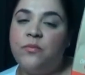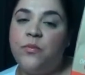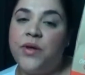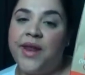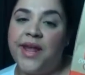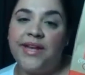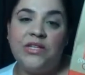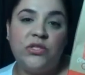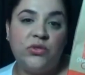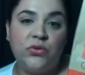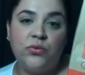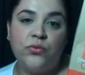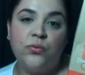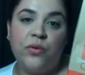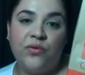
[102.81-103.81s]
but I do
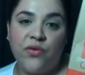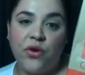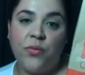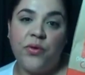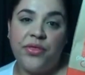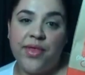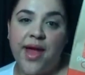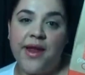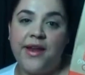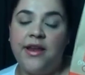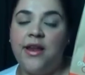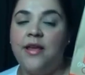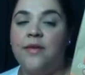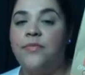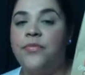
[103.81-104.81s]
prefer to put that in
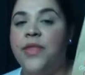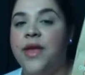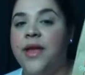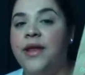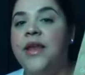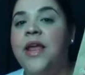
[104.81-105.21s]
him than